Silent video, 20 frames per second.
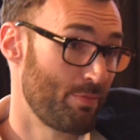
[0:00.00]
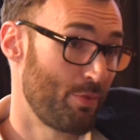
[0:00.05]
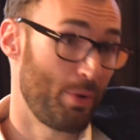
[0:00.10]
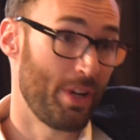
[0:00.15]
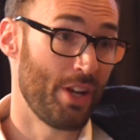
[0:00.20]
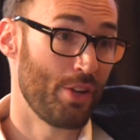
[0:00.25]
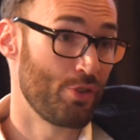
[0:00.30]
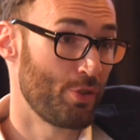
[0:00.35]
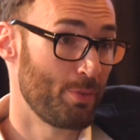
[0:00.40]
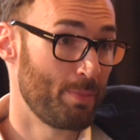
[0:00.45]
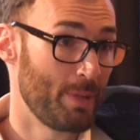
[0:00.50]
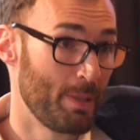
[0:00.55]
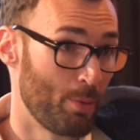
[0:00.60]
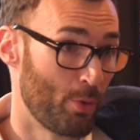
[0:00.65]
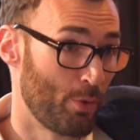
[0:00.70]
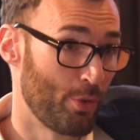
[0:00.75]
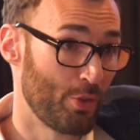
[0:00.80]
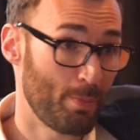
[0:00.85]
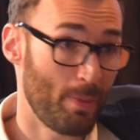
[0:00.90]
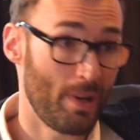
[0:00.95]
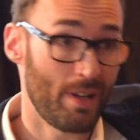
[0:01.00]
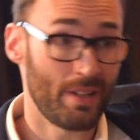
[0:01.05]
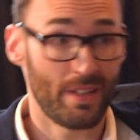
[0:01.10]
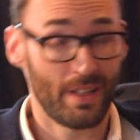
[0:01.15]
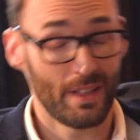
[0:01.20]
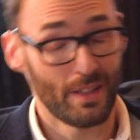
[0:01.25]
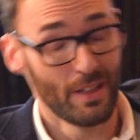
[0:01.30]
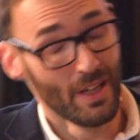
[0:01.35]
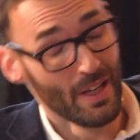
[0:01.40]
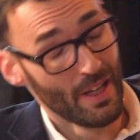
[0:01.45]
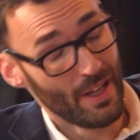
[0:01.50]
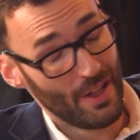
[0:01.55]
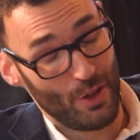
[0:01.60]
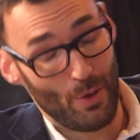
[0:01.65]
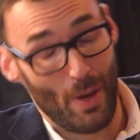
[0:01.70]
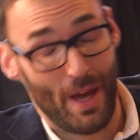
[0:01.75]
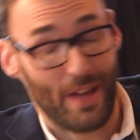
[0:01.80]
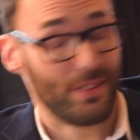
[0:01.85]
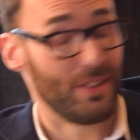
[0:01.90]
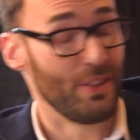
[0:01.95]
300 people responding. You
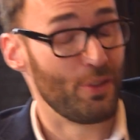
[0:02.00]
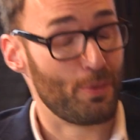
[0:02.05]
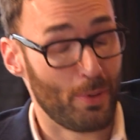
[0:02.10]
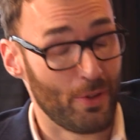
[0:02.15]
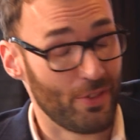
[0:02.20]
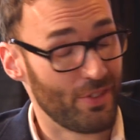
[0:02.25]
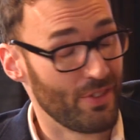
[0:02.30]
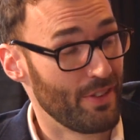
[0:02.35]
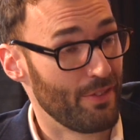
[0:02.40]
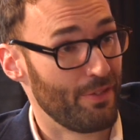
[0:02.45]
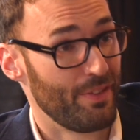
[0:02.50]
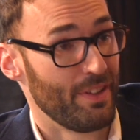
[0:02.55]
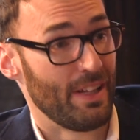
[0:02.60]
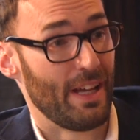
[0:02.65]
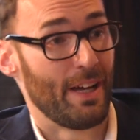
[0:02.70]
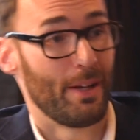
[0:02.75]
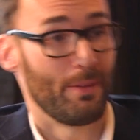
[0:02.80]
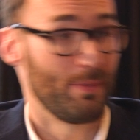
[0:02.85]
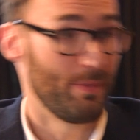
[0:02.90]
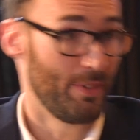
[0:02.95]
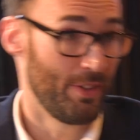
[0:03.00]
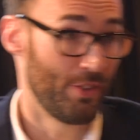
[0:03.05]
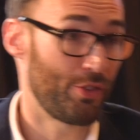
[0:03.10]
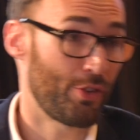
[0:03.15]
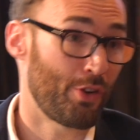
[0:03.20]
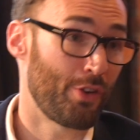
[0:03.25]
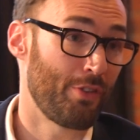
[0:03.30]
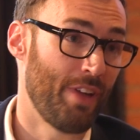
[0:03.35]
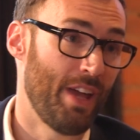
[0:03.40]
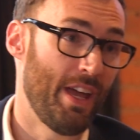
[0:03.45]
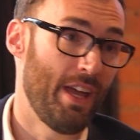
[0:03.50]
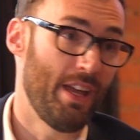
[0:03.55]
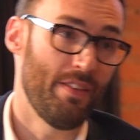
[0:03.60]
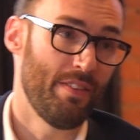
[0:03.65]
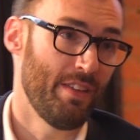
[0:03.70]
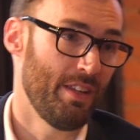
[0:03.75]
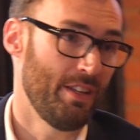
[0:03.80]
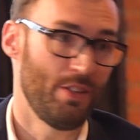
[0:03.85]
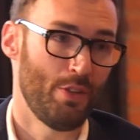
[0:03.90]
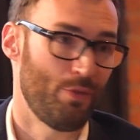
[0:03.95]
ask each person to fill out the survey, and
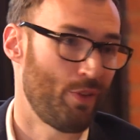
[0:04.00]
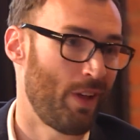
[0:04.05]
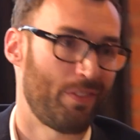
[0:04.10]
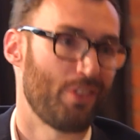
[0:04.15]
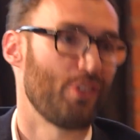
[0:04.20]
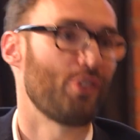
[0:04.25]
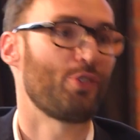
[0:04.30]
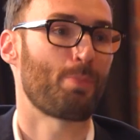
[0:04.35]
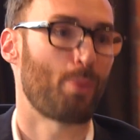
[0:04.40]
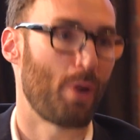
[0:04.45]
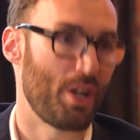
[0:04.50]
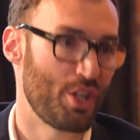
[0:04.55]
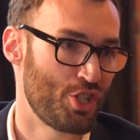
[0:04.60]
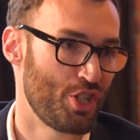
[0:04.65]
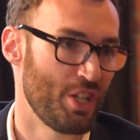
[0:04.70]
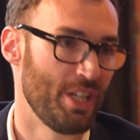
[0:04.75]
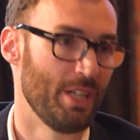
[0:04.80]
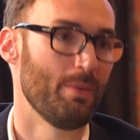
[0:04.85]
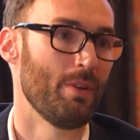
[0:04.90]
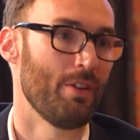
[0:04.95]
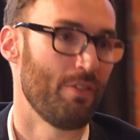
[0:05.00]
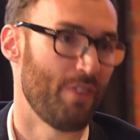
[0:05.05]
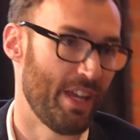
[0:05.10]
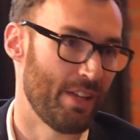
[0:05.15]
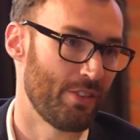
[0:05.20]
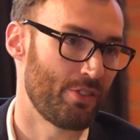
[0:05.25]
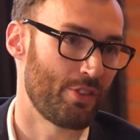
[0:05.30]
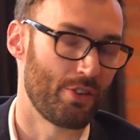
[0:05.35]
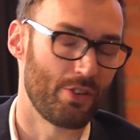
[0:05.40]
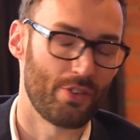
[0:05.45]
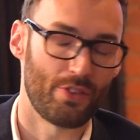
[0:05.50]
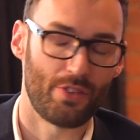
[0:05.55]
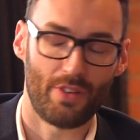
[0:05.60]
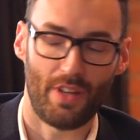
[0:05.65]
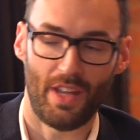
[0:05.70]
then you've got this spreadsheet of answers.